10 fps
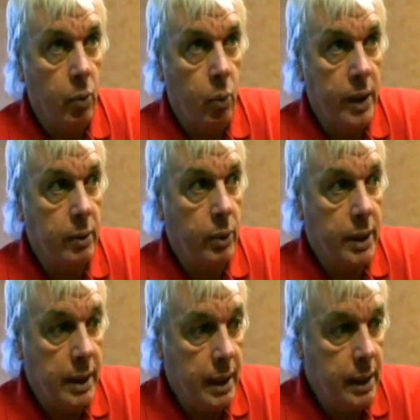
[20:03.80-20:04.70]

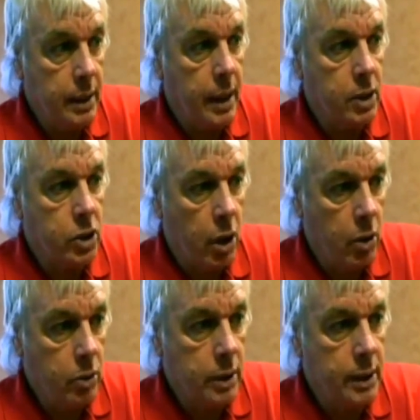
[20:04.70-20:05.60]
we need a
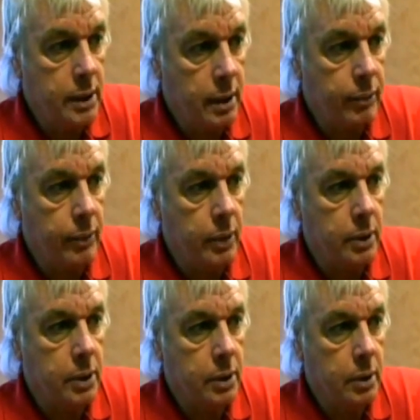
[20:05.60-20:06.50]
totally
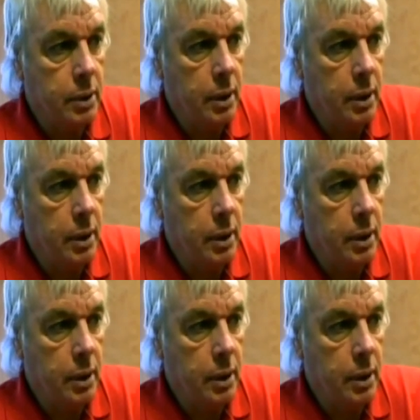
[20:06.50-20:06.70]
different